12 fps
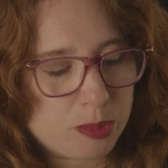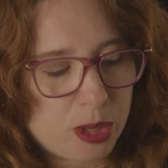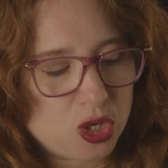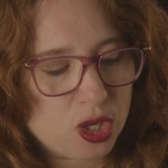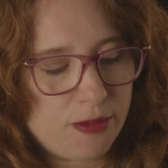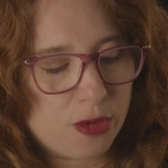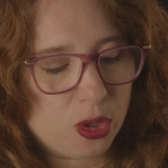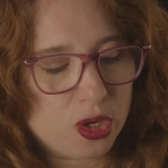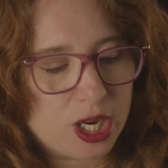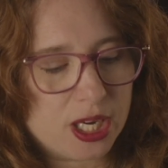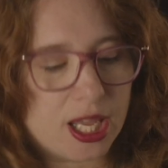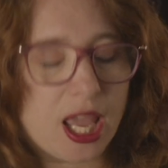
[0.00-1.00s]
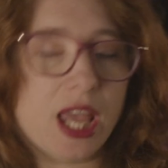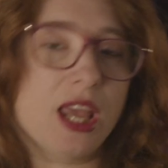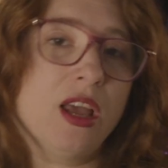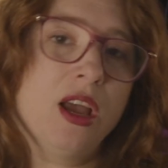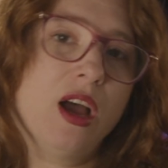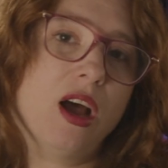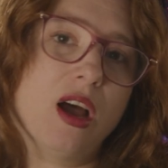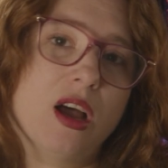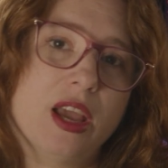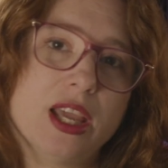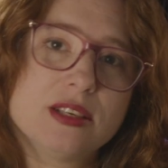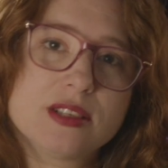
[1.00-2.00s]
especially if you're looking to get
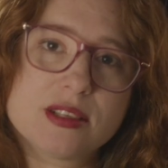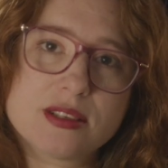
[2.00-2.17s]
into